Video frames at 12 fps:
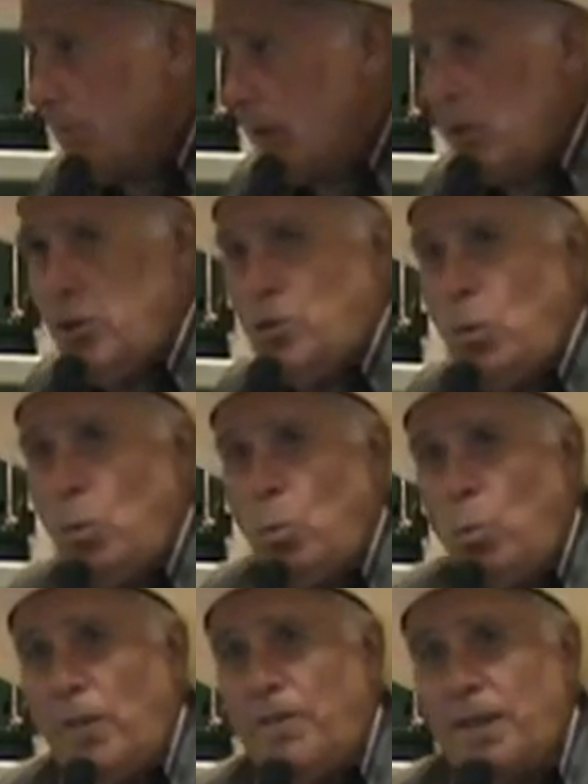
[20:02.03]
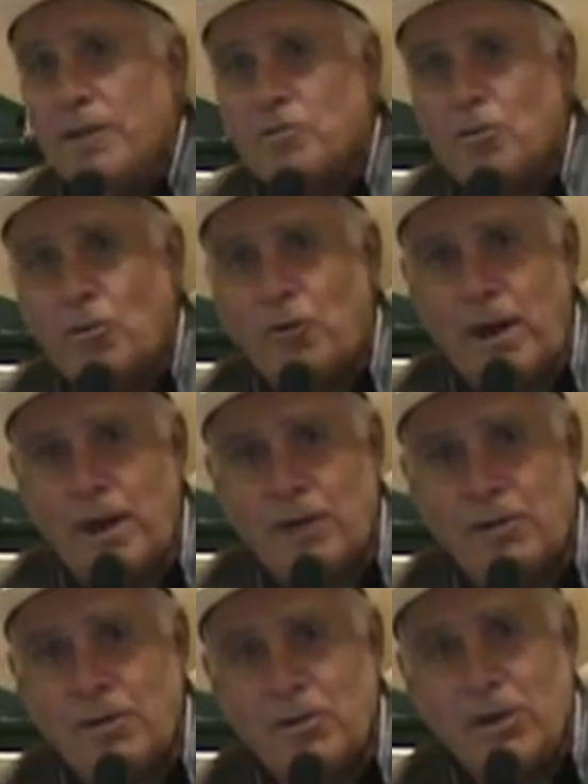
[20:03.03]
And look what that turned
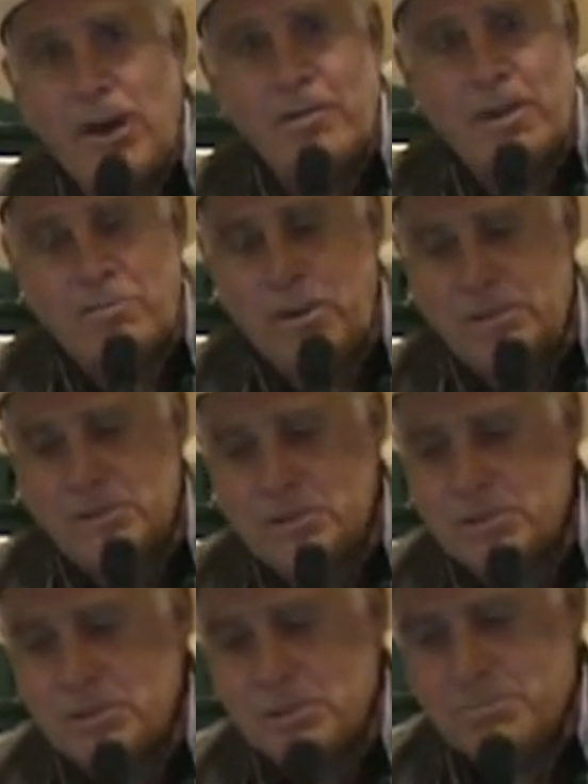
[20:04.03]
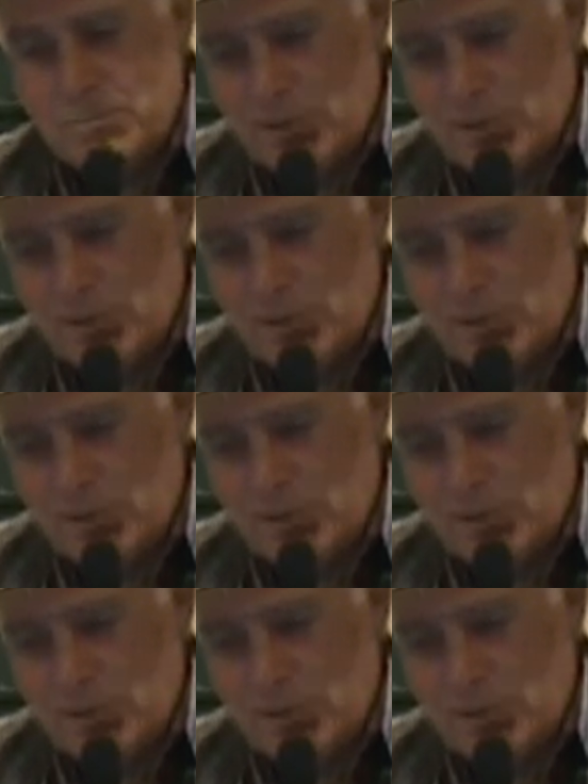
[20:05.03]
out. How that blessed us.